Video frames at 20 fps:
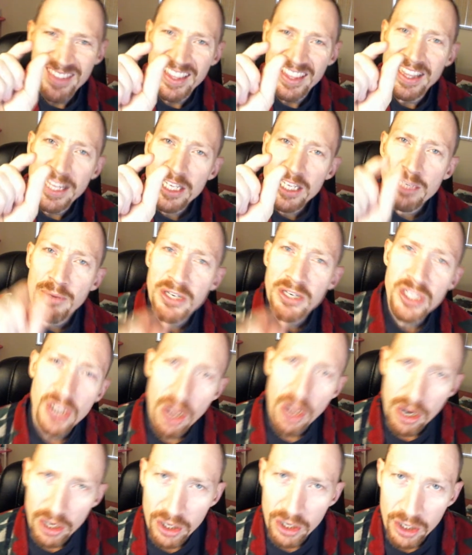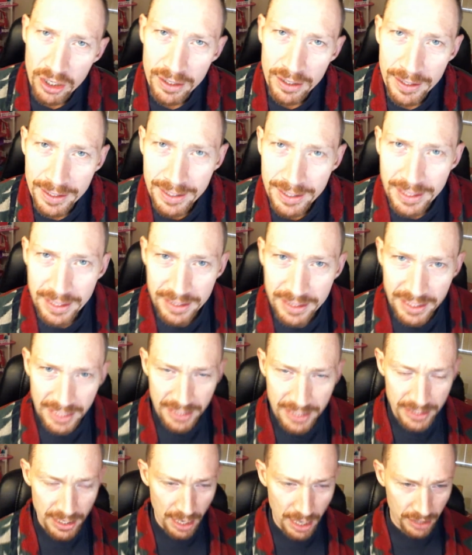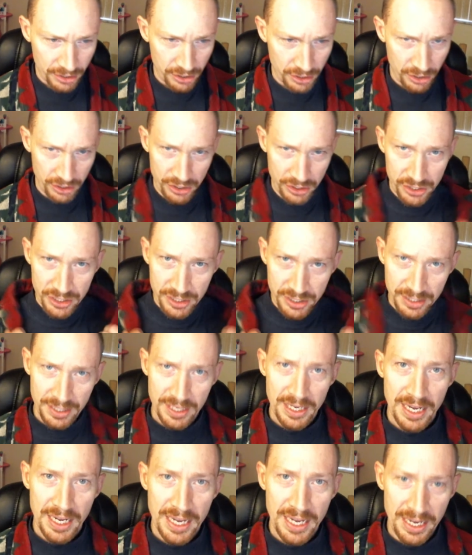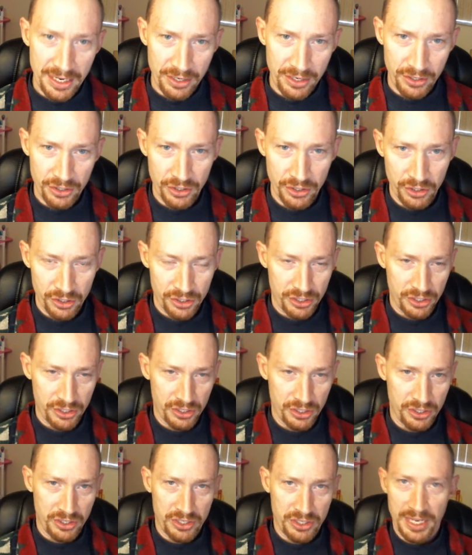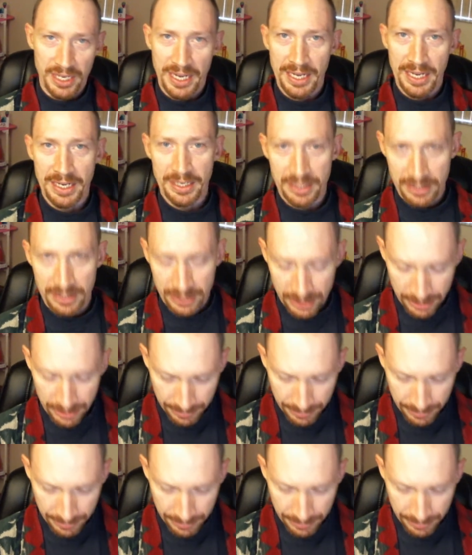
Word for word: this much longer than doctors and nurses and